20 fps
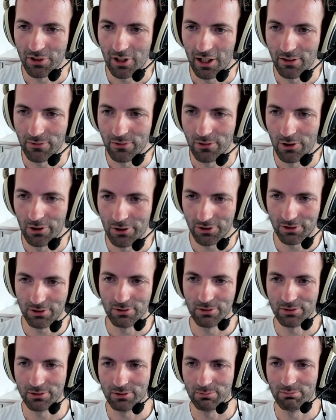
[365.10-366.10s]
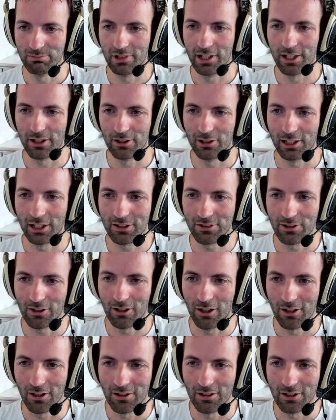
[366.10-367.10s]
I've caused you to get all
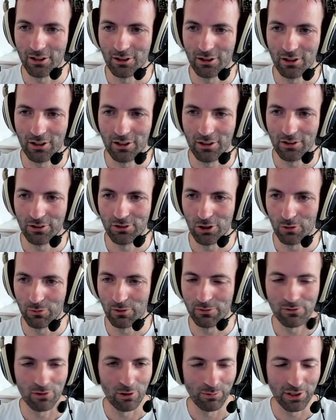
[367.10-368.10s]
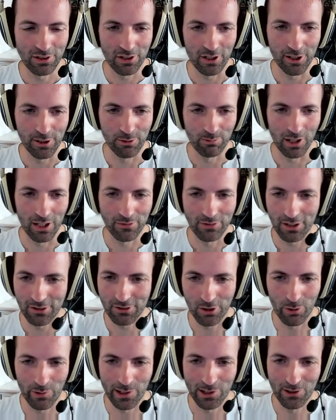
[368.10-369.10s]
excited and uh, suffer from this heat wave that's
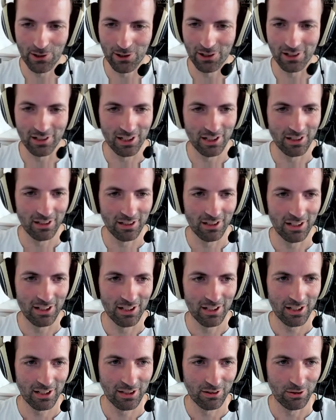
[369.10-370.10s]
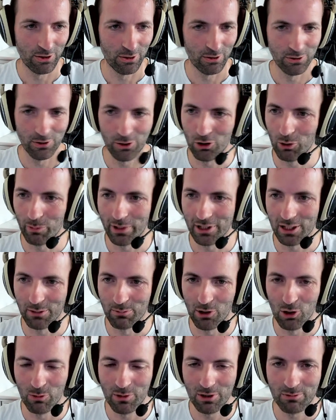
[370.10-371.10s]
going on in, uh, in, in, Europe at the
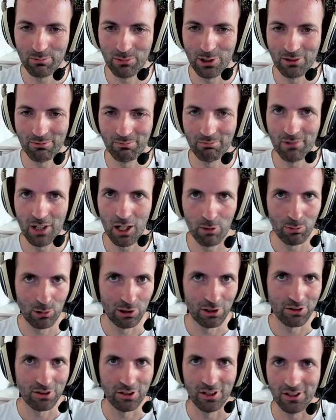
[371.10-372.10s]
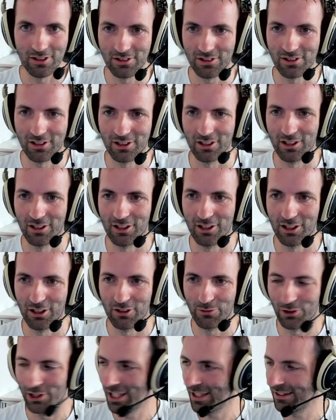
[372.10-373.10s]
moment. But apologies uh,
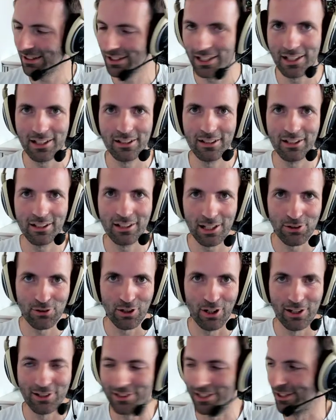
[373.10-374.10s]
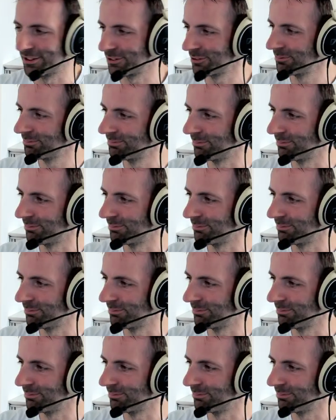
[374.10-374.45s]
for that and uh, catch you guys later.